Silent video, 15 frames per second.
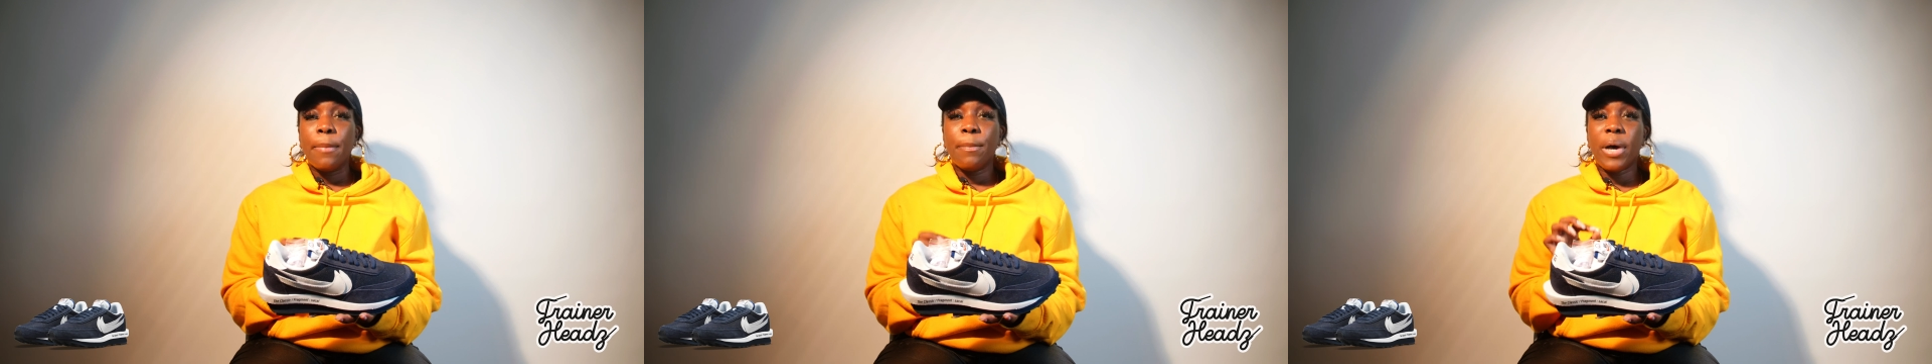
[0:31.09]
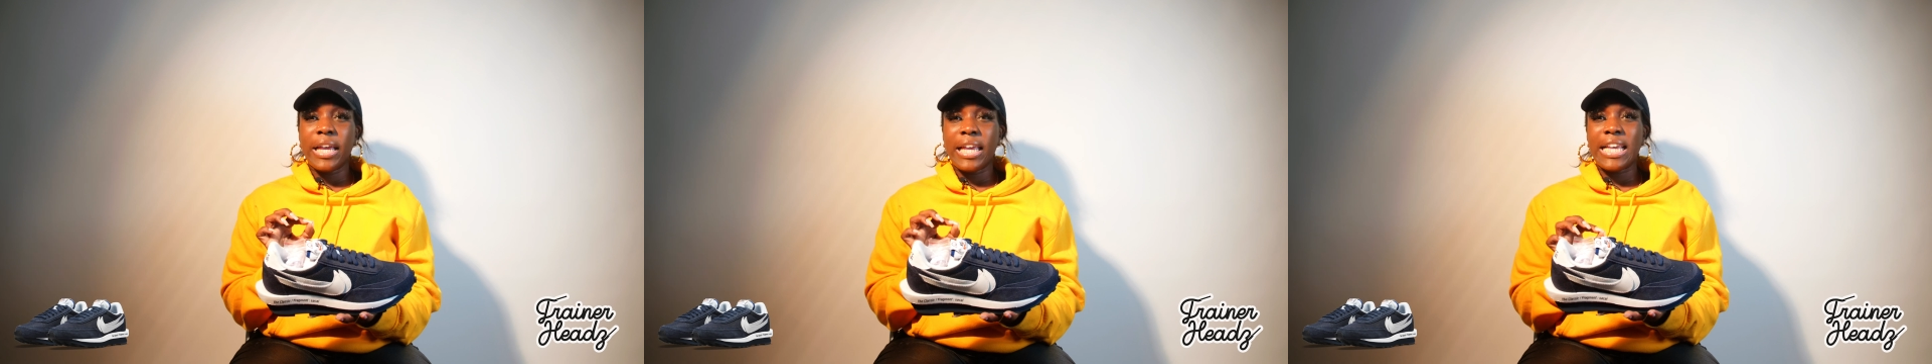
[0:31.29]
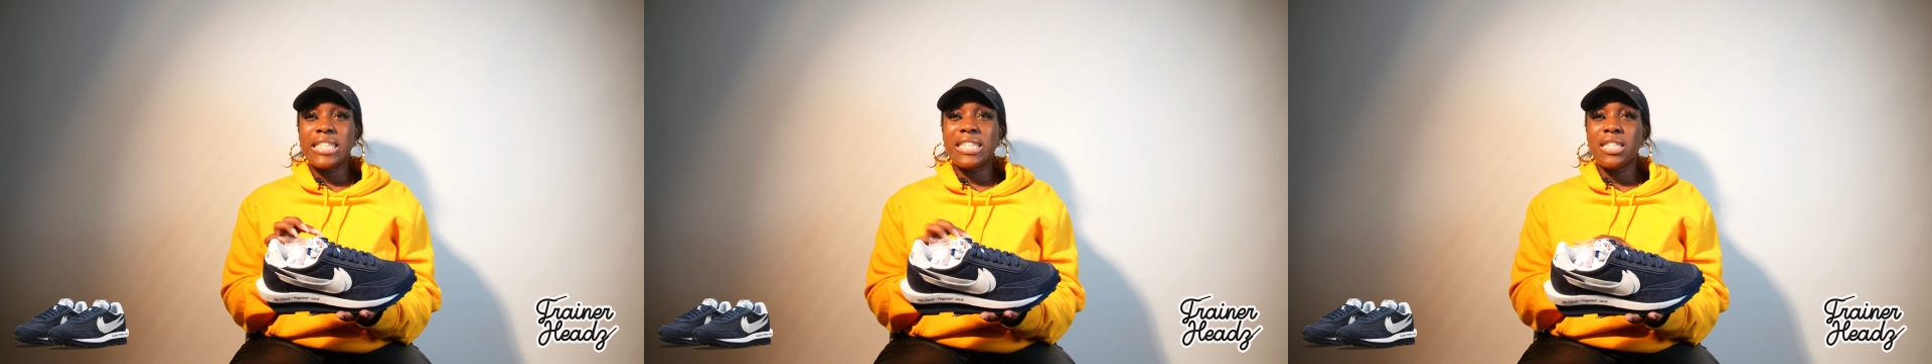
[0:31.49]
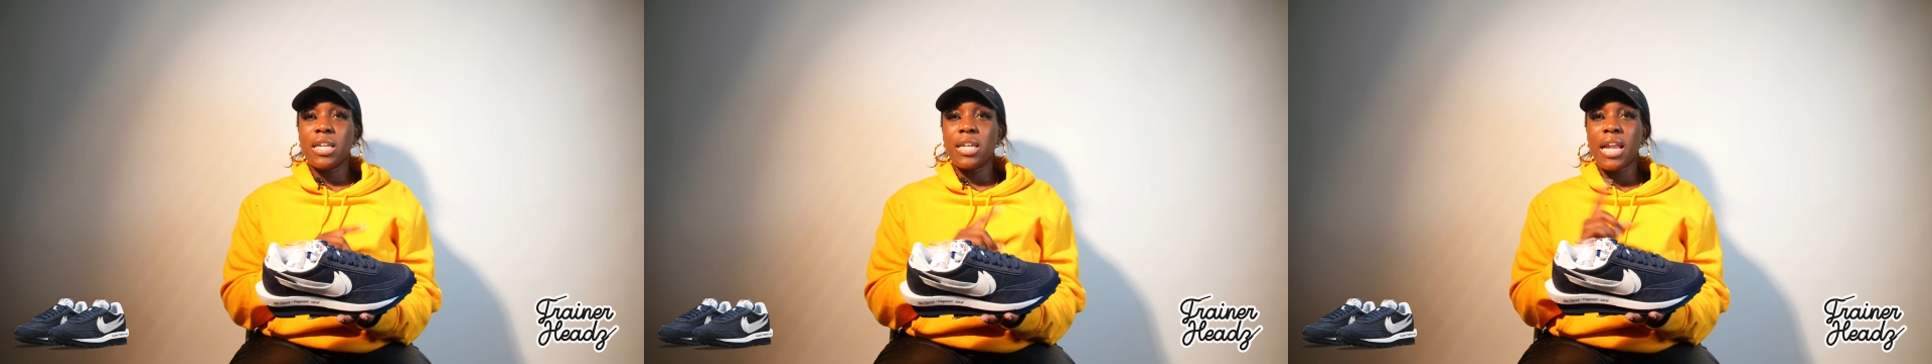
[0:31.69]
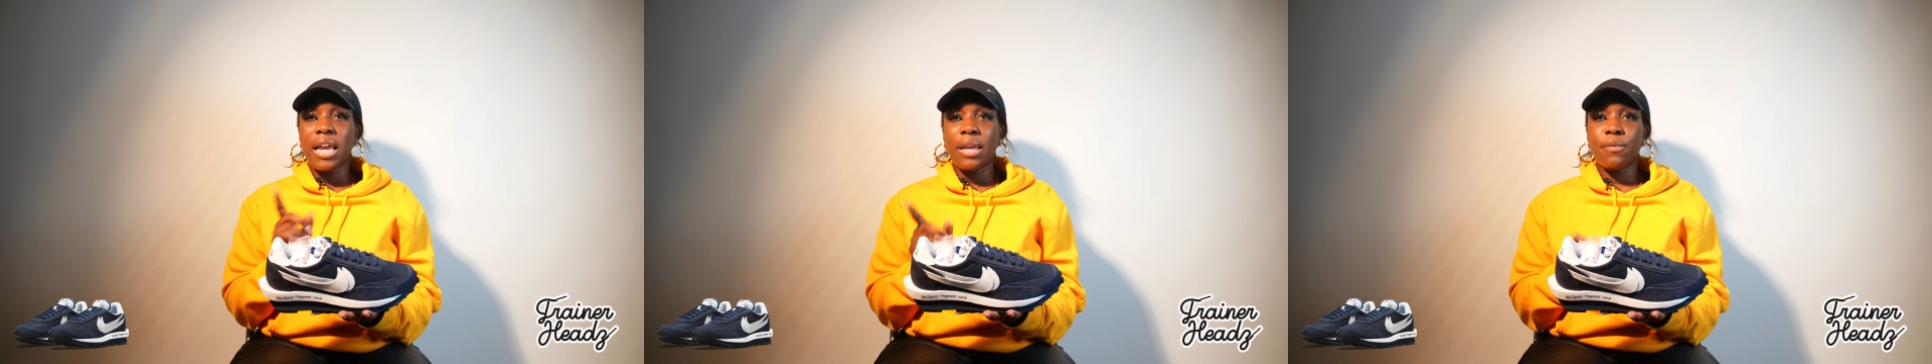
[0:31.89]
but it is the
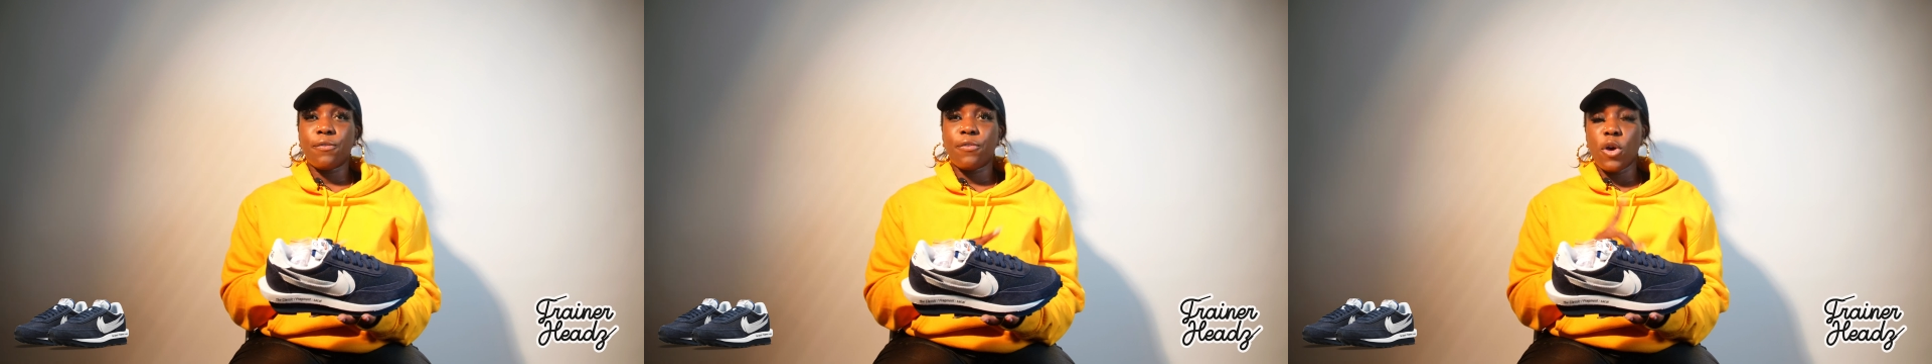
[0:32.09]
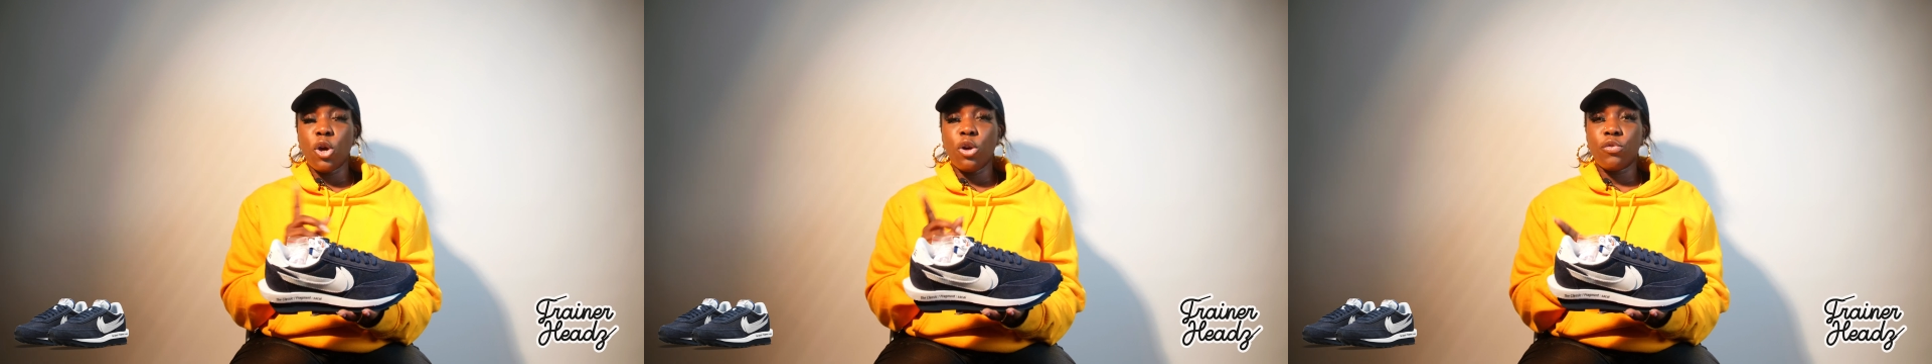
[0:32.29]
9th